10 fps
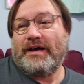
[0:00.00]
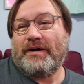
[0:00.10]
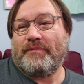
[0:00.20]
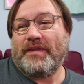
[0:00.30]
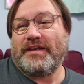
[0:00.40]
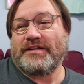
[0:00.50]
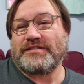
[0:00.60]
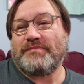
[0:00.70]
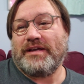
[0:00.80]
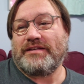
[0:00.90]
Oh, and
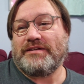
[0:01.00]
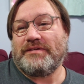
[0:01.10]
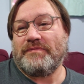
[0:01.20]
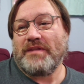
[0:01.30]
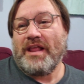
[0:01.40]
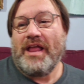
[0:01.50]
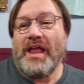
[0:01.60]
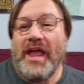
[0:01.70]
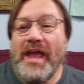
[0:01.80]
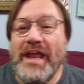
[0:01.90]
there's Michael.
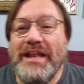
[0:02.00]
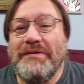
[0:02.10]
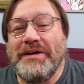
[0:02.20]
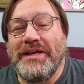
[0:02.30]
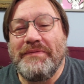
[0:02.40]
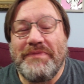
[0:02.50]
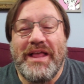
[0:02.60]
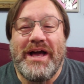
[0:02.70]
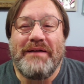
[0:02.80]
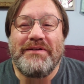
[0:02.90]
Anyway,
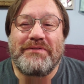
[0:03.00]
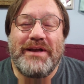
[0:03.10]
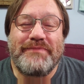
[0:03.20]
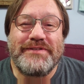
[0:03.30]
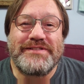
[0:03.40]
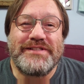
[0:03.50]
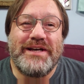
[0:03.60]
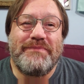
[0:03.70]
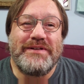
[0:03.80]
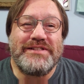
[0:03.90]
I'm going to wrap this
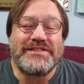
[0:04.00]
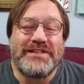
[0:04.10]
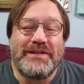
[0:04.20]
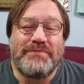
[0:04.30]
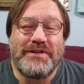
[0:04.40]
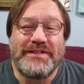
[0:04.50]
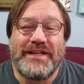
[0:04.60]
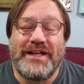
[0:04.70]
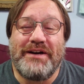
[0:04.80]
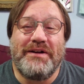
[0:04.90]
up. I just thought I'd point
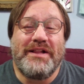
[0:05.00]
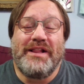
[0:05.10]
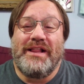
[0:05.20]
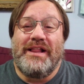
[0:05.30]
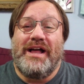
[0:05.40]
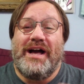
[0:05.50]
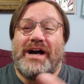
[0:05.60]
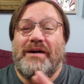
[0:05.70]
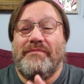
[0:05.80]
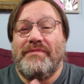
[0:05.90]
that out.
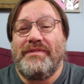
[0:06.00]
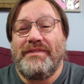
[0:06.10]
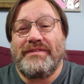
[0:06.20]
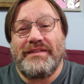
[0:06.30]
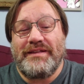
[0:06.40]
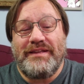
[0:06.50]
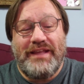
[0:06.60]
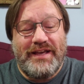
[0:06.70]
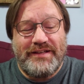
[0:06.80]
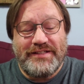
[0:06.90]

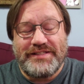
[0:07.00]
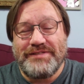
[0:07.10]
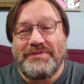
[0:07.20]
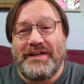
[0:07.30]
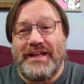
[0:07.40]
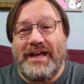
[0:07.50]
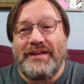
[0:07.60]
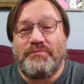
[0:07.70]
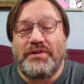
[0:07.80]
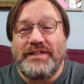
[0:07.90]
And this is what
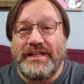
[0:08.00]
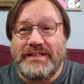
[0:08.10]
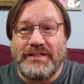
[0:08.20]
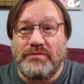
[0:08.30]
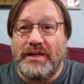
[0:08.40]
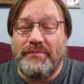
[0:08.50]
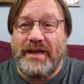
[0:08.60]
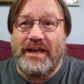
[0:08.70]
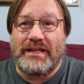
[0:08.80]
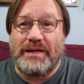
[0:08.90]
I predicted way
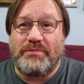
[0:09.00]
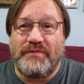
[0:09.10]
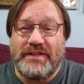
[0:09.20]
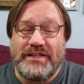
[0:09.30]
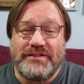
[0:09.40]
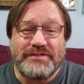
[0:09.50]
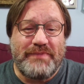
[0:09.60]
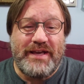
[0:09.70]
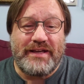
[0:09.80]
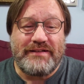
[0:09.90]
back, a couple videos
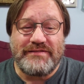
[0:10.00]
back.